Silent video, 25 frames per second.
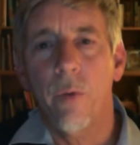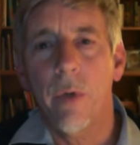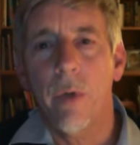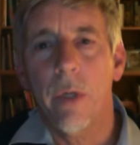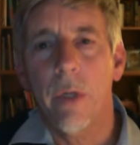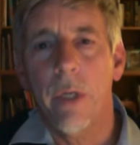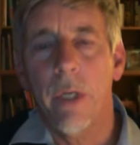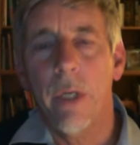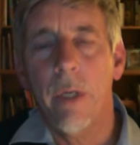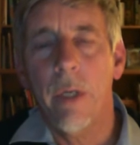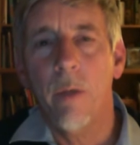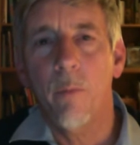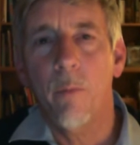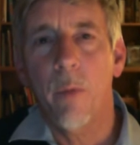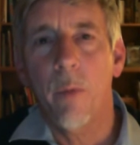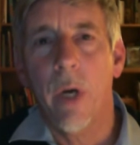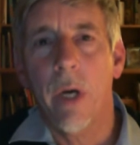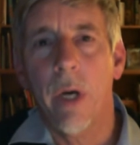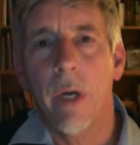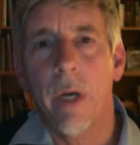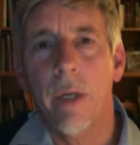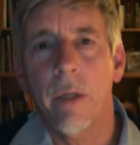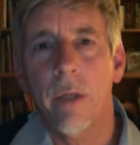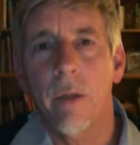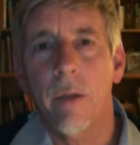in
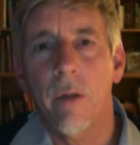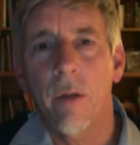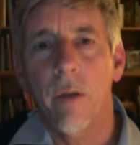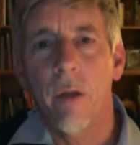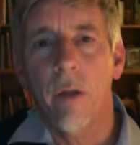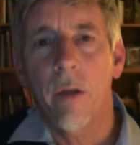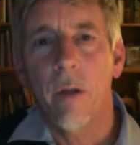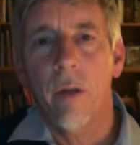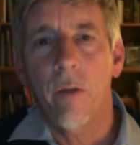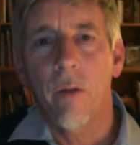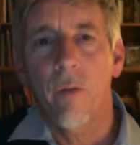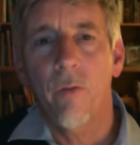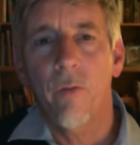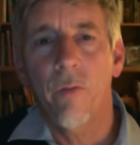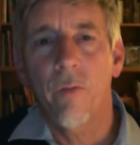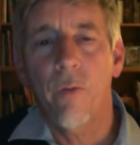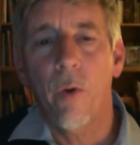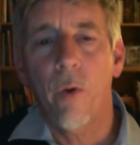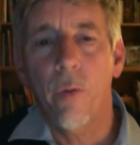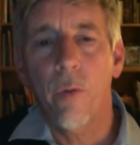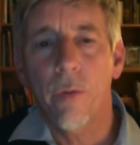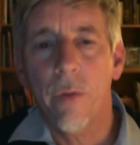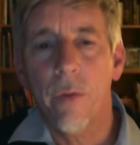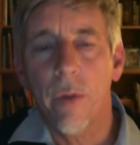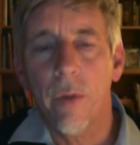my
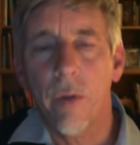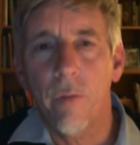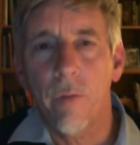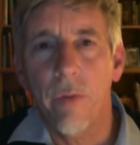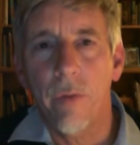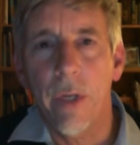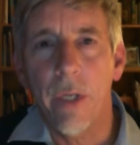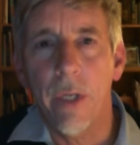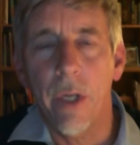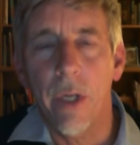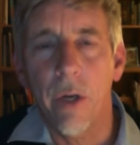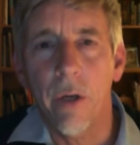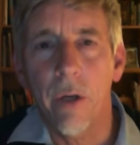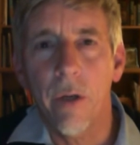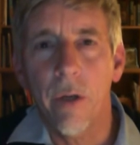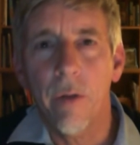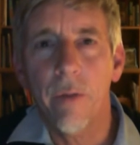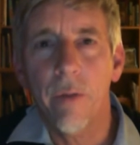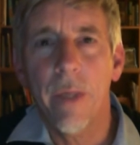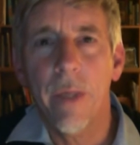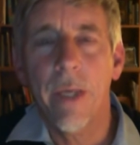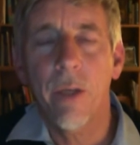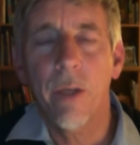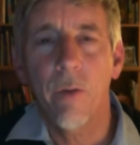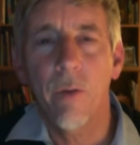4th video.
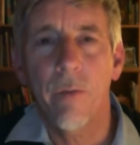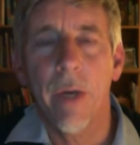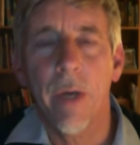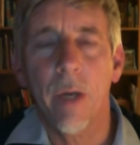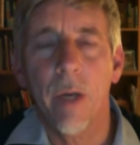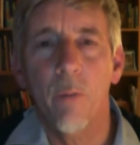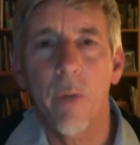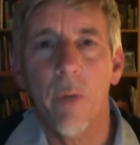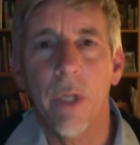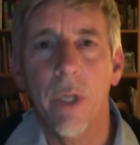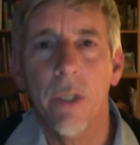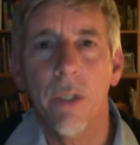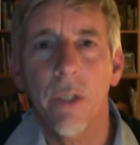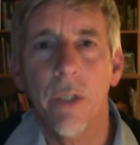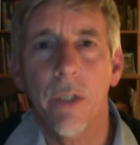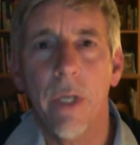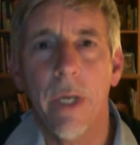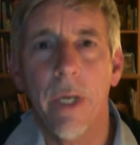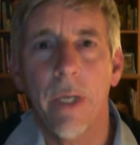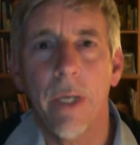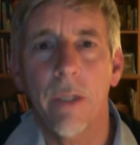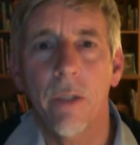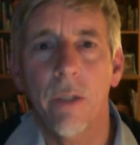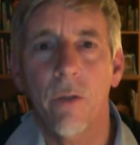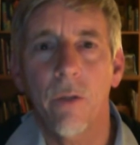Thank you very much,
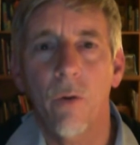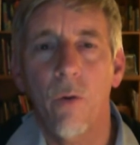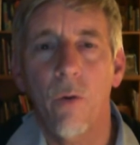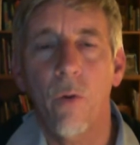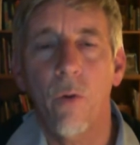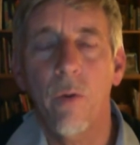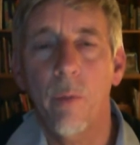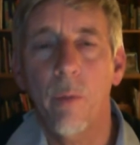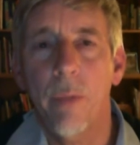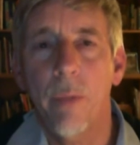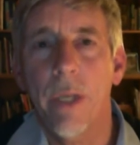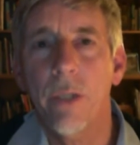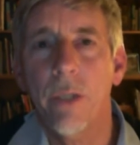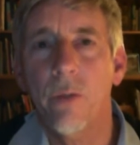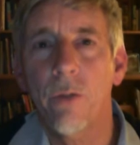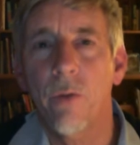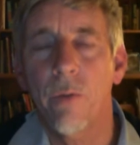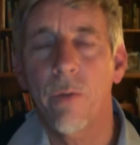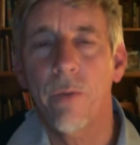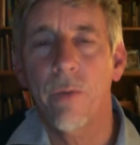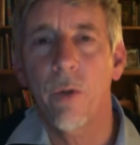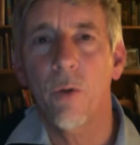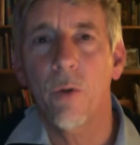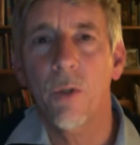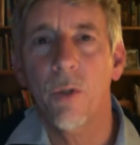and all the best
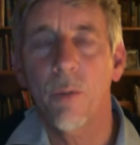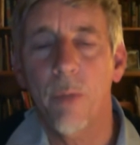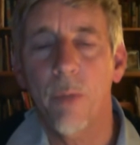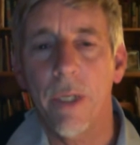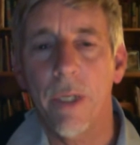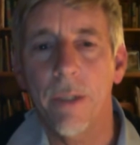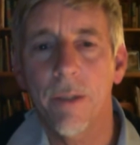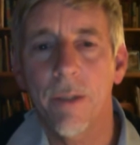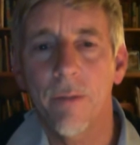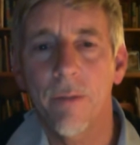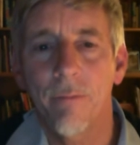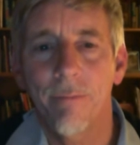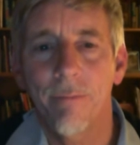with your speech.